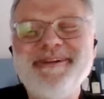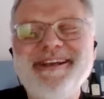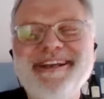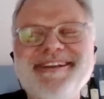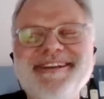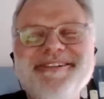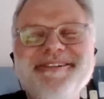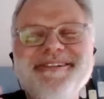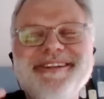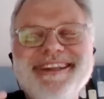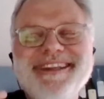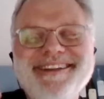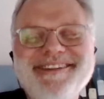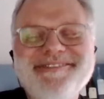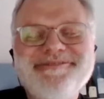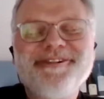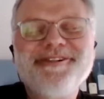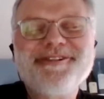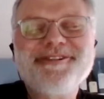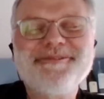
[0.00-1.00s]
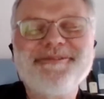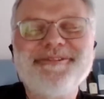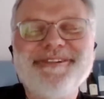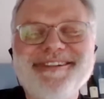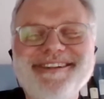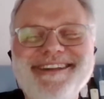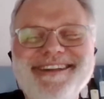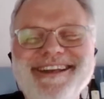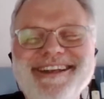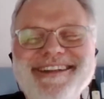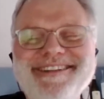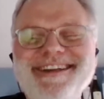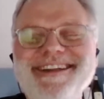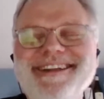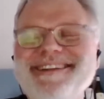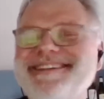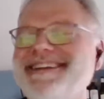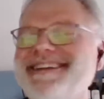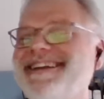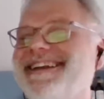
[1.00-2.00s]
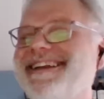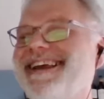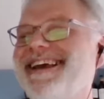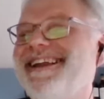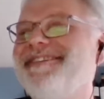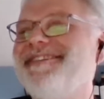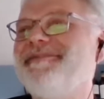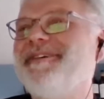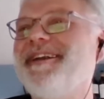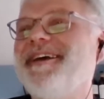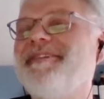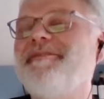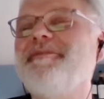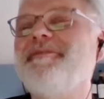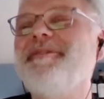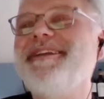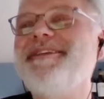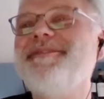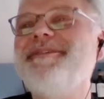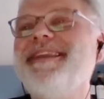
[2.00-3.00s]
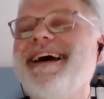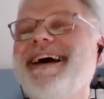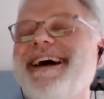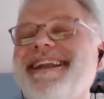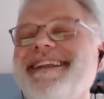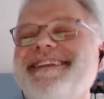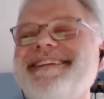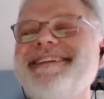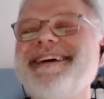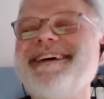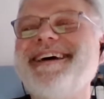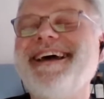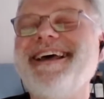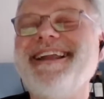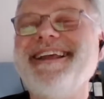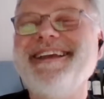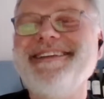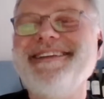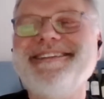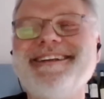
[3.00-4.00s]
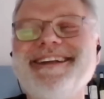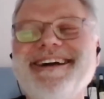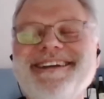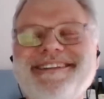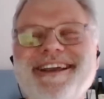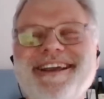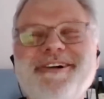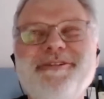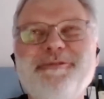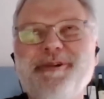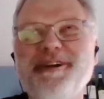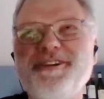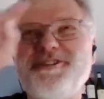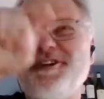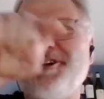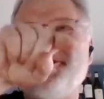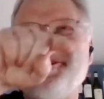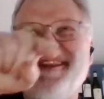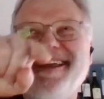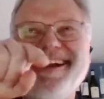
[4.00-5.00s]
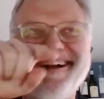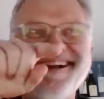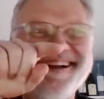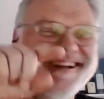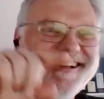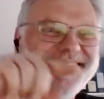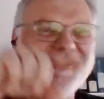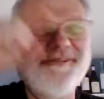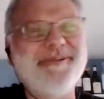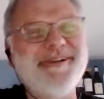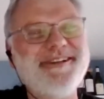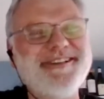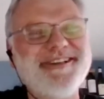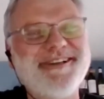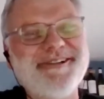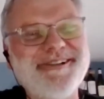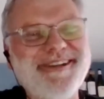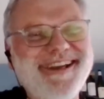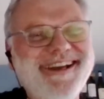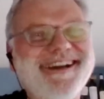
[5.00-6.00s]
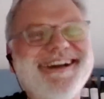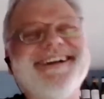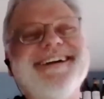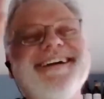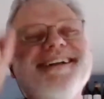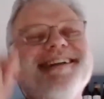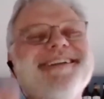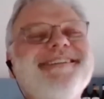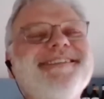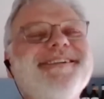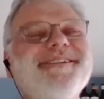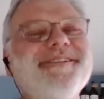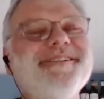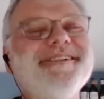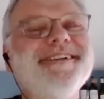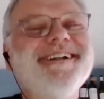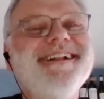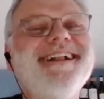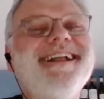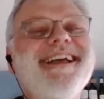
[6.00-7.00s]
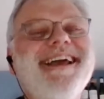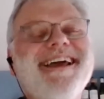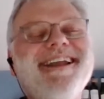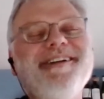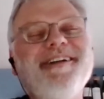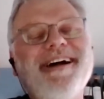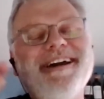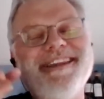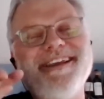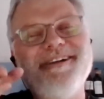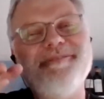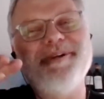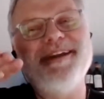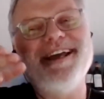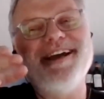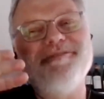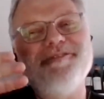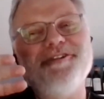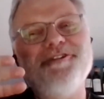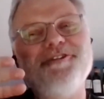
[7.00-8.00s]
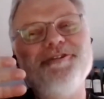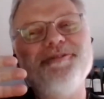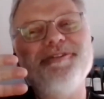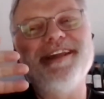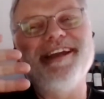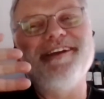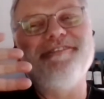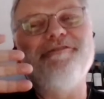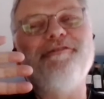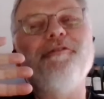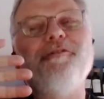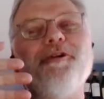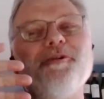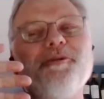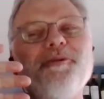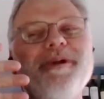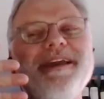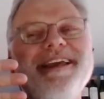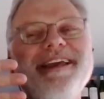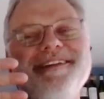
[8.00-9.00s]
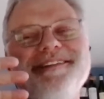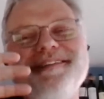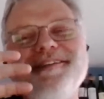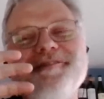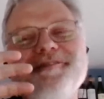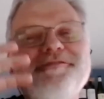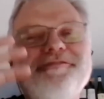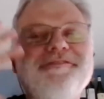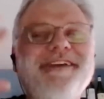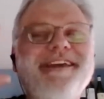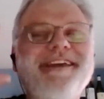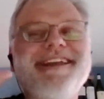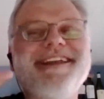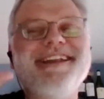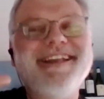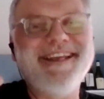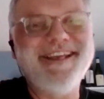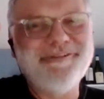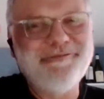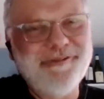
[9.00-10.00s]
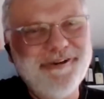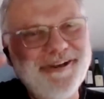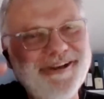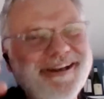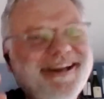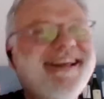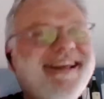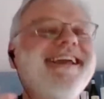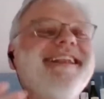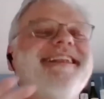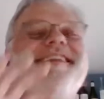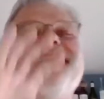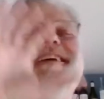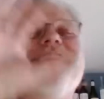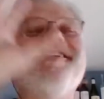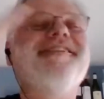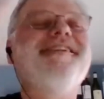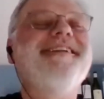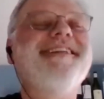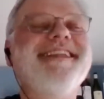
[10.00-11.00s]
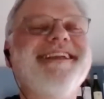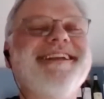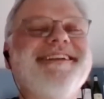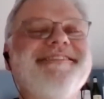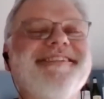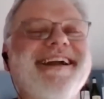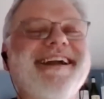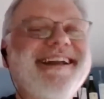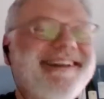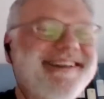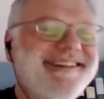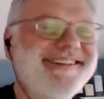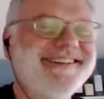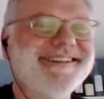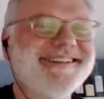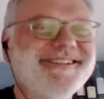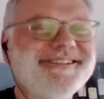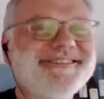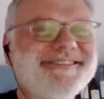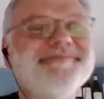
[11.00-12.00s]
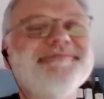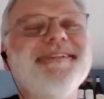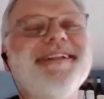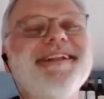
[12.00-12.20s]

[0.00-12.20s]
we do these virtual tastings, and and whenever we do that, uh, Anais and I say, "Oh, we should go there. Oh, we should go there." So, and I think we'd have to do like four weeks of Italy if we're going to get it all in, right? So,